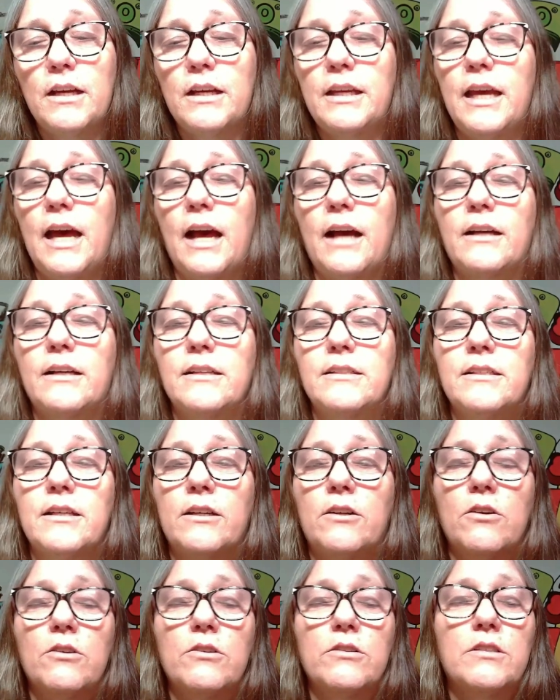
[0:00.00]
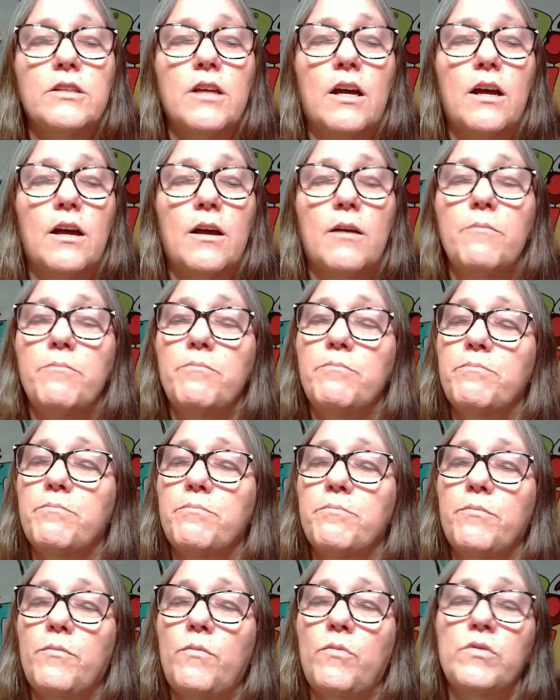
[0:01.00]
Yeah, because it goes right
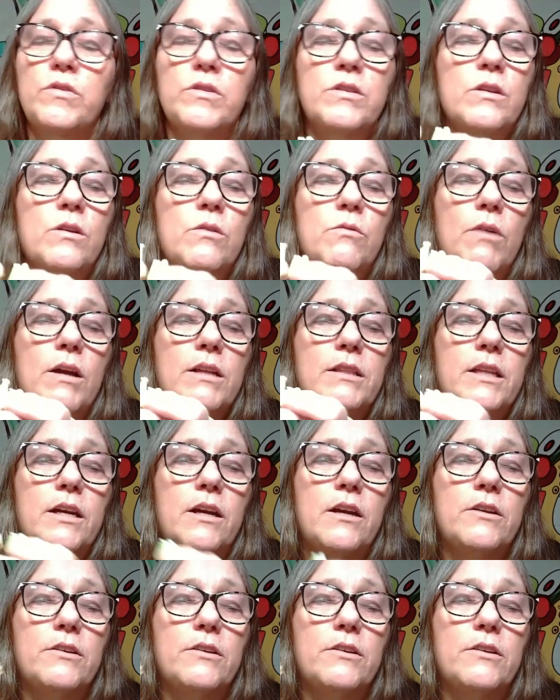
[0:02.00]
there.